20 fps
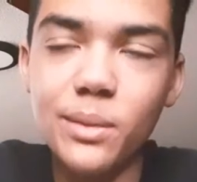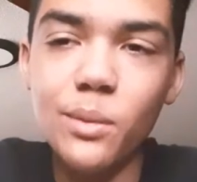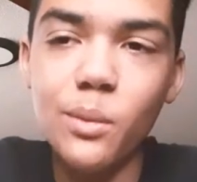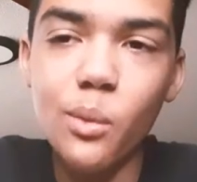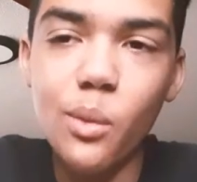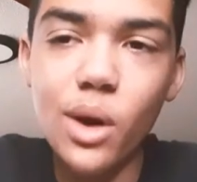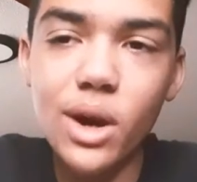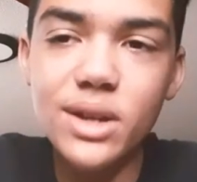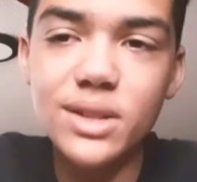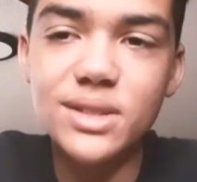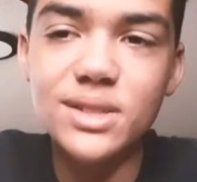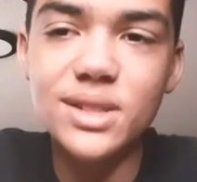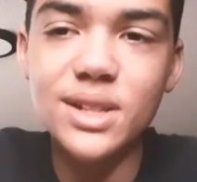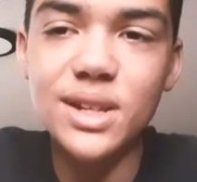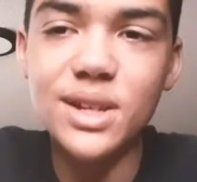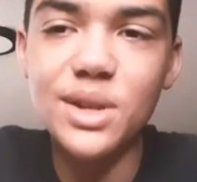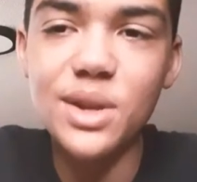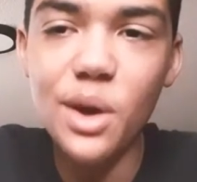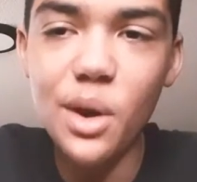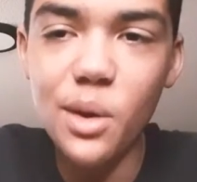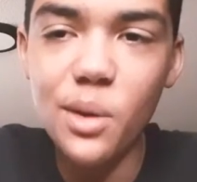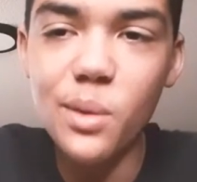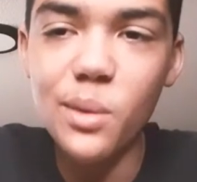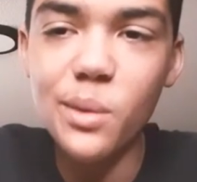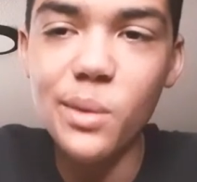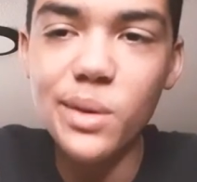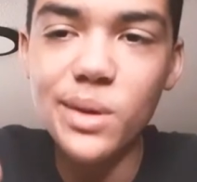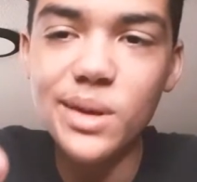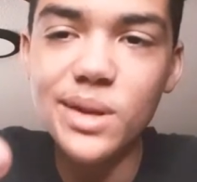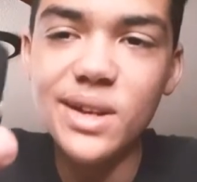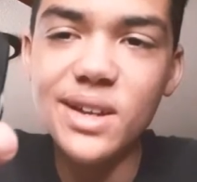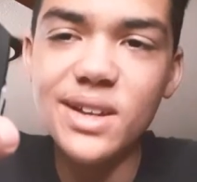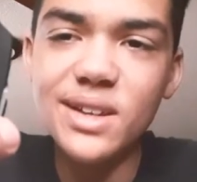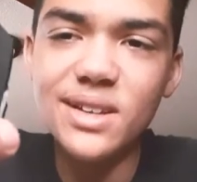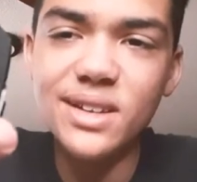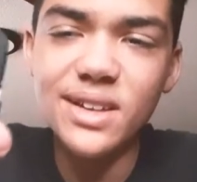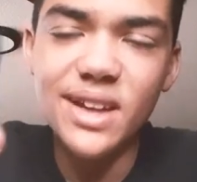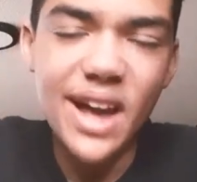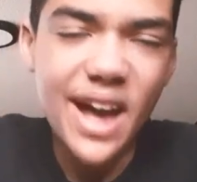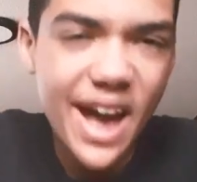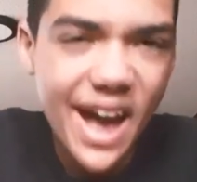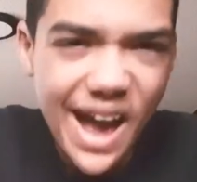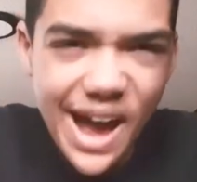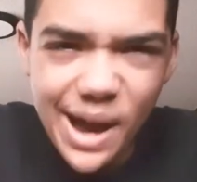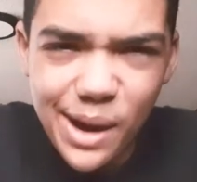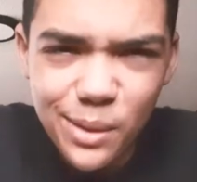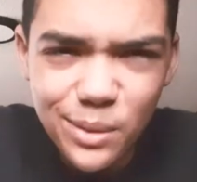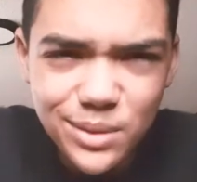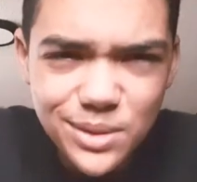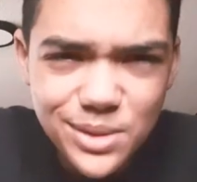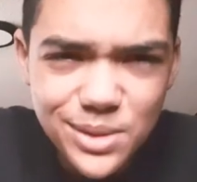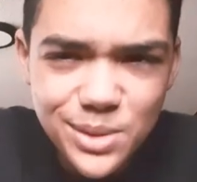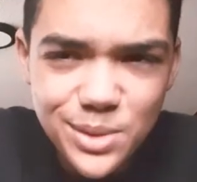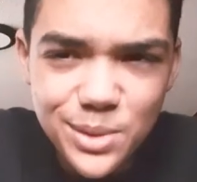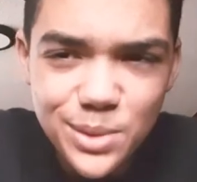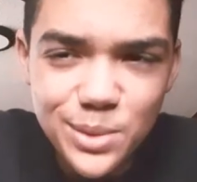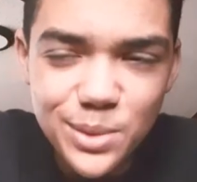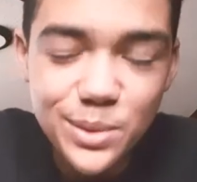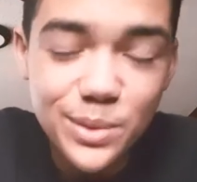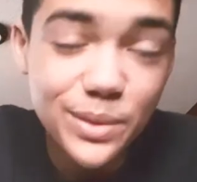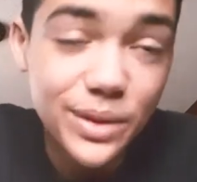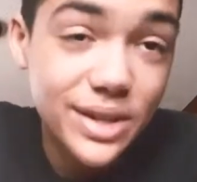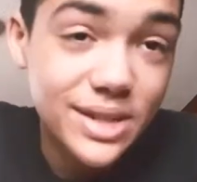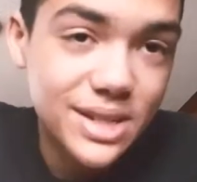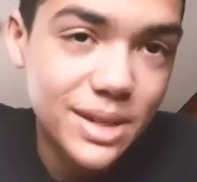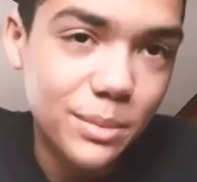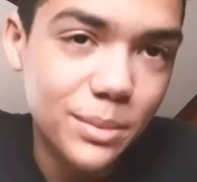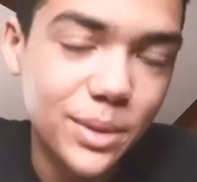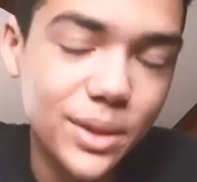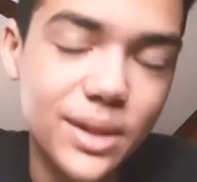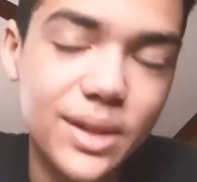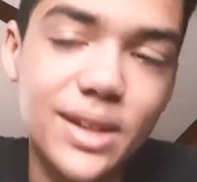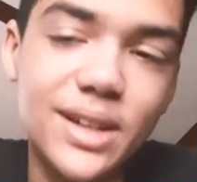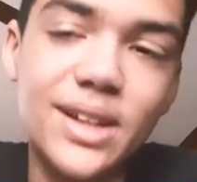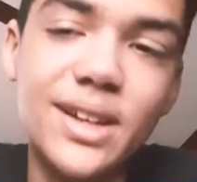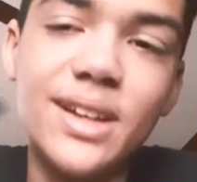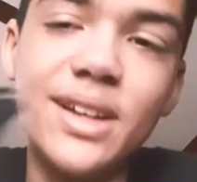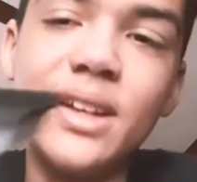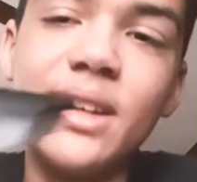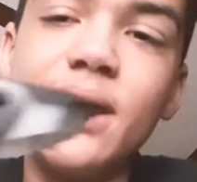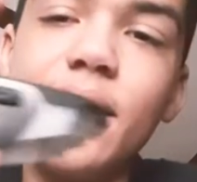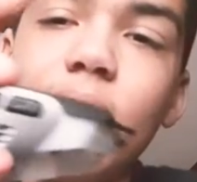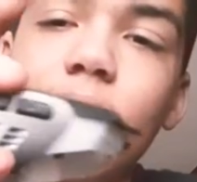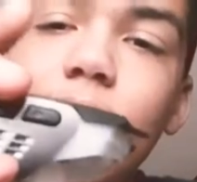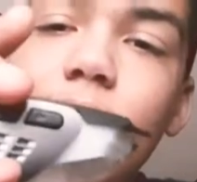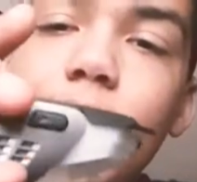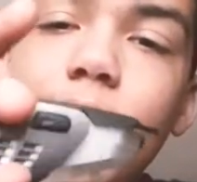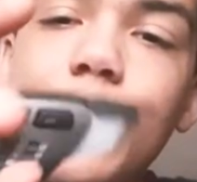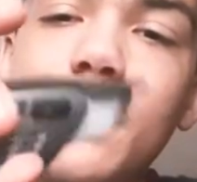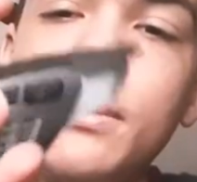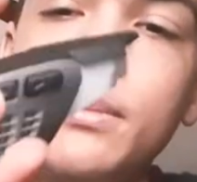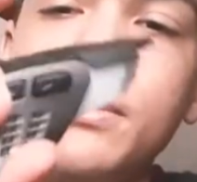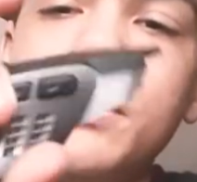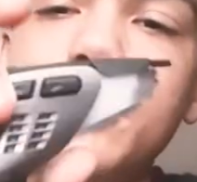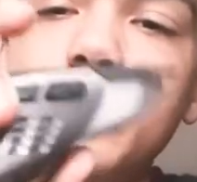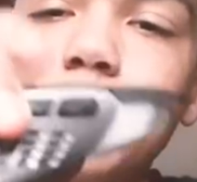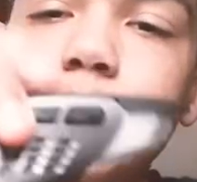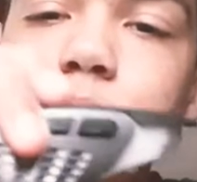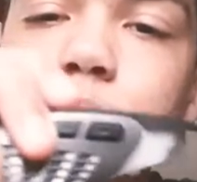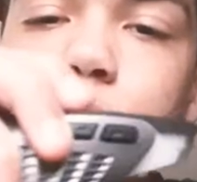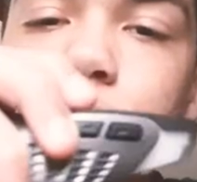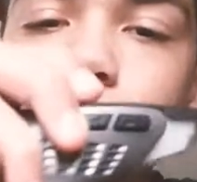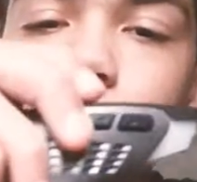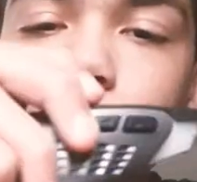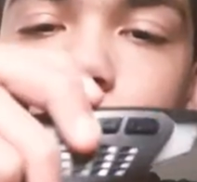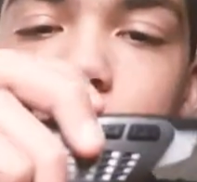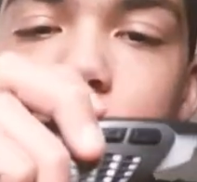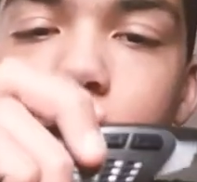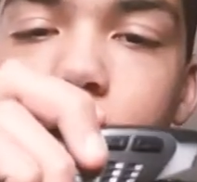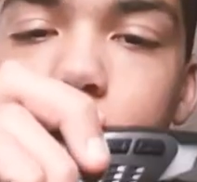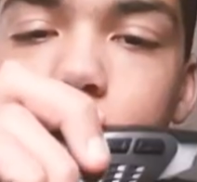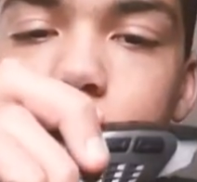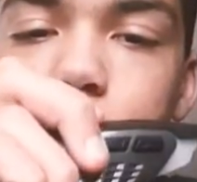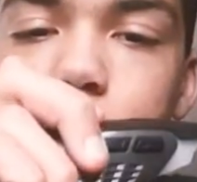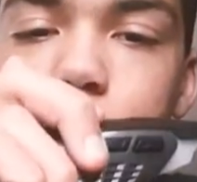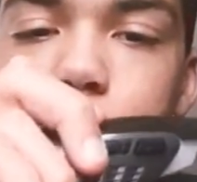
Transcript: want to know how to reassemble it. Um, holy crap.